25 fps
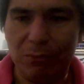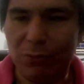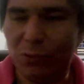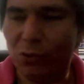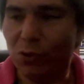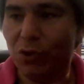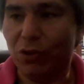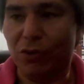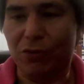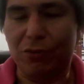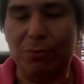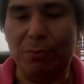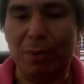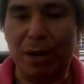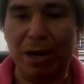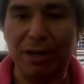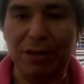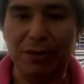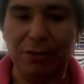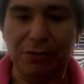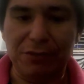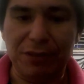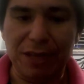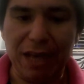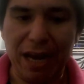never mind
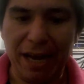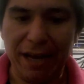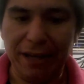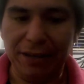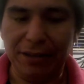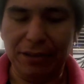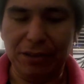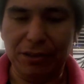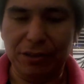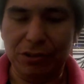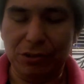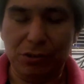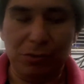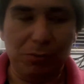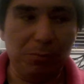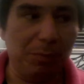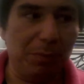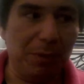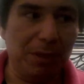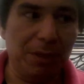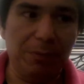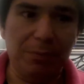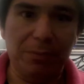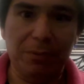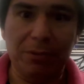of that.
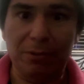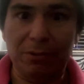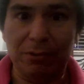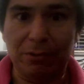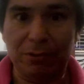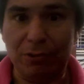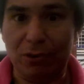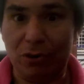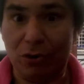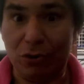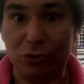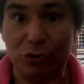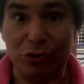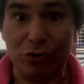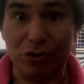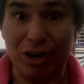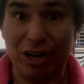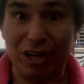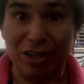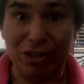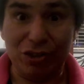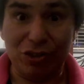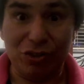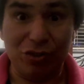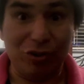People are
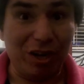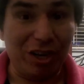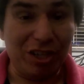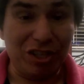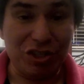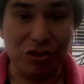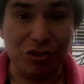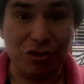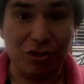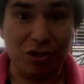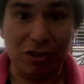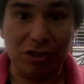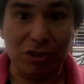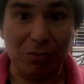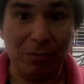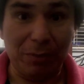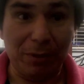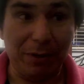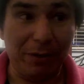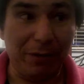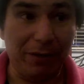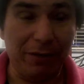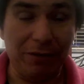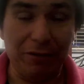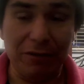trash talk
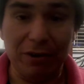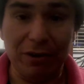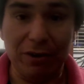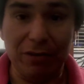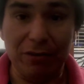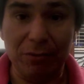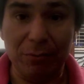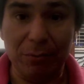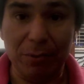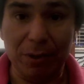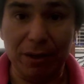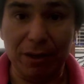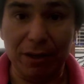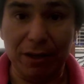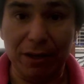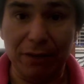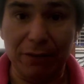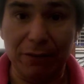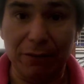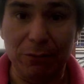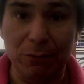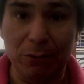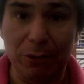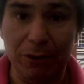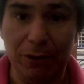everybody
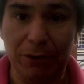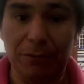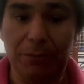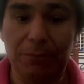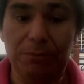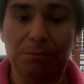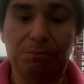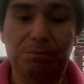everywhere.